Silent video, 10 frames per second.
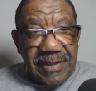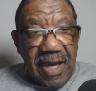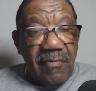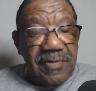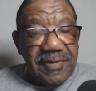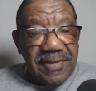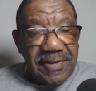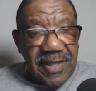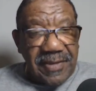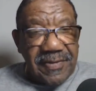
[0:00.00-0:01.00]
Galveston,
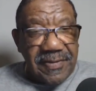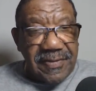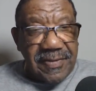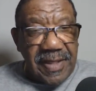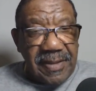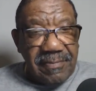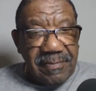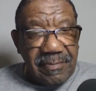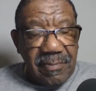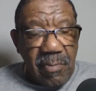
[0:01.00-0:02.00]
Texas, they
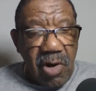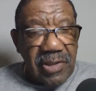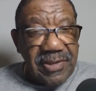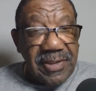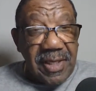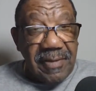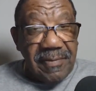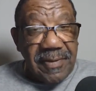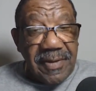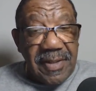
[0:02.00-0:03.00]
marched
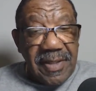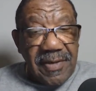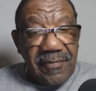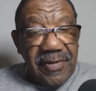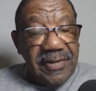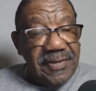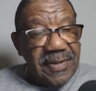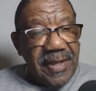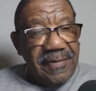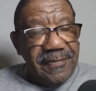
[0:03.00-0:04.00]
in, freed the
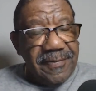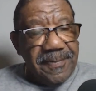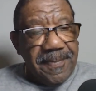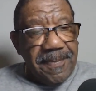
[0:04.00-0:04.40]
slaves.